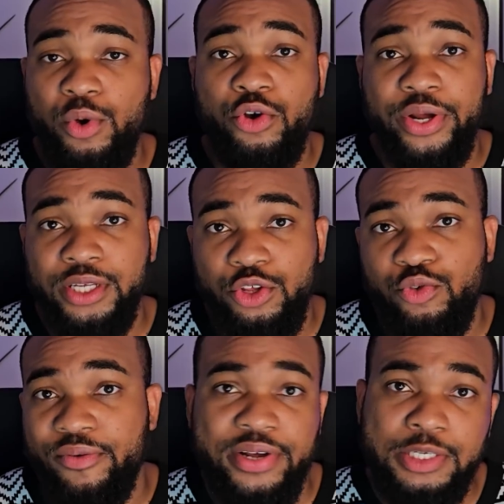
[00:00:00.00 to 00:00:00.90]
we create the new
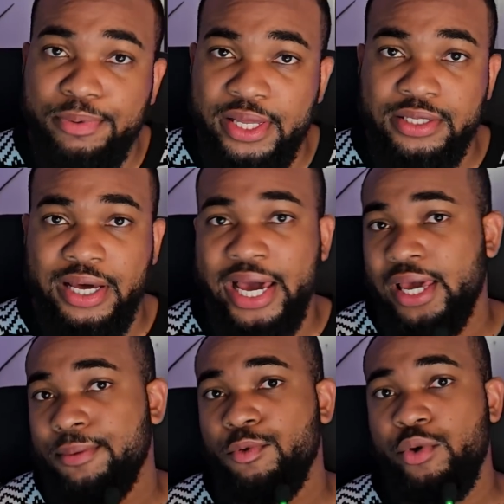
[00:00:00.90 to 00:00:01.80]
reference planes, I
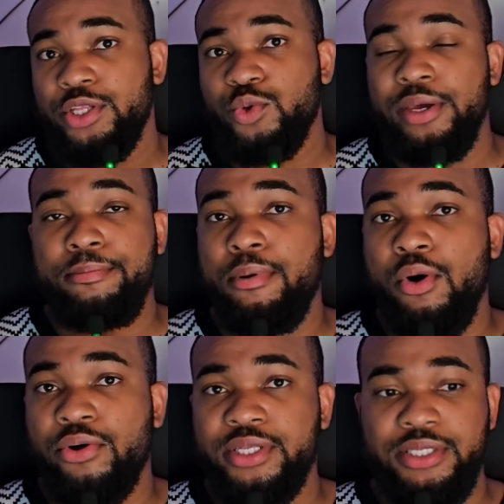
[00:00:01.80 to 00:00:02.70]
am going to
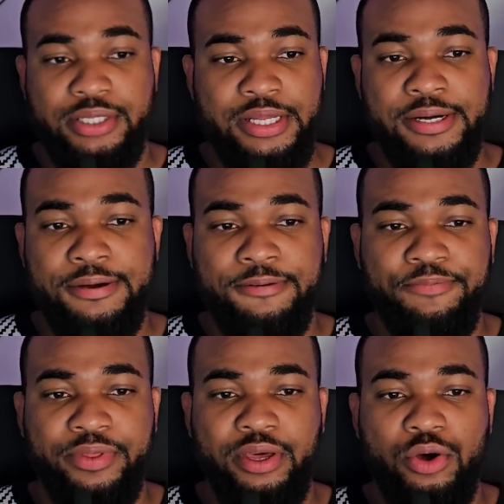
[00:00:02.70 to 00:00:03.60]
import
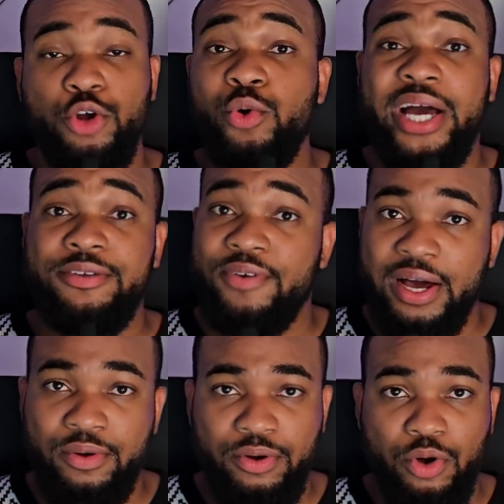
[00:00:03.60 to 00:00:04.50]
the AutoCAD
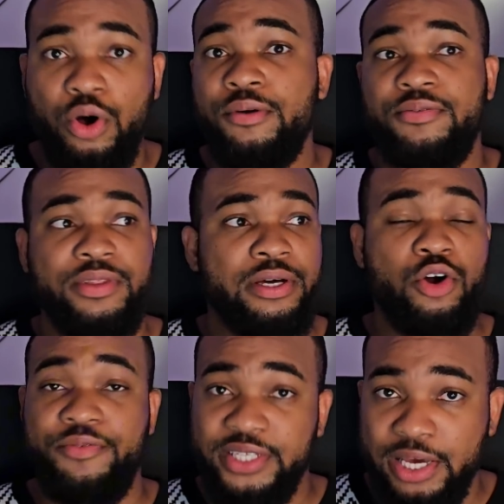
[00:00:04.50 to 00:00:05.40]
file of the
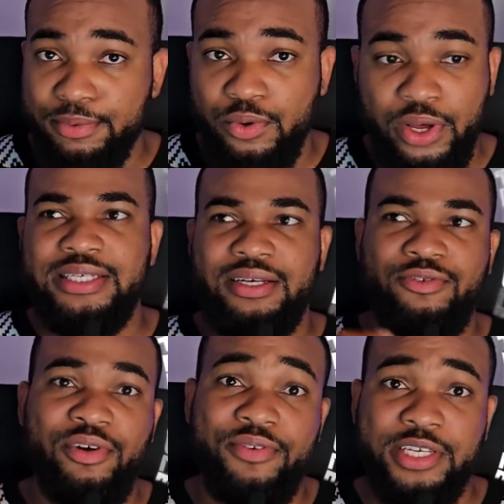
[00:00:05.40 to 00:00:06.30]
coffee table as a
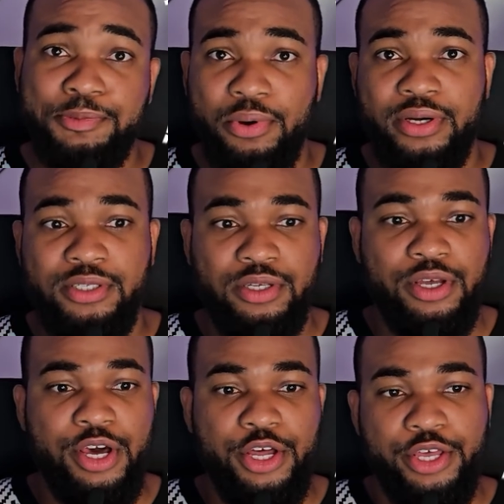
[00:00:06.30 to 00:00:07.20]
reference point
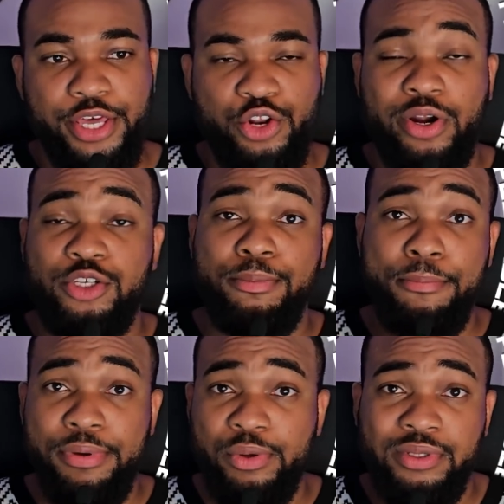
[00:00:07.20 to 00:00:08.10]
in order to
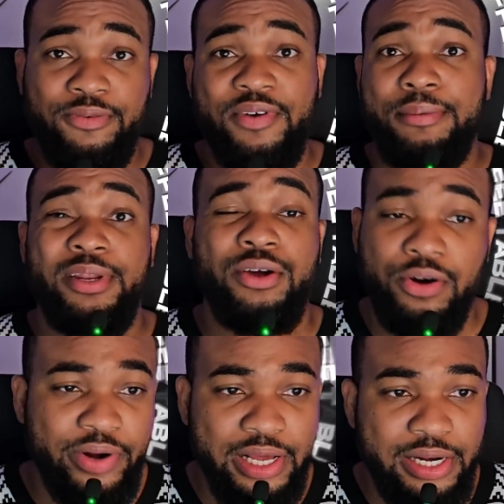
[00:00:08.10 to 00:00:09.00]
build the family
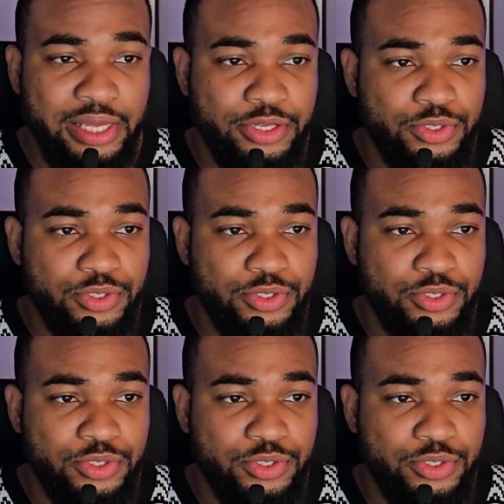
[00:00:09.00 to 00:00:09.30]
correctly.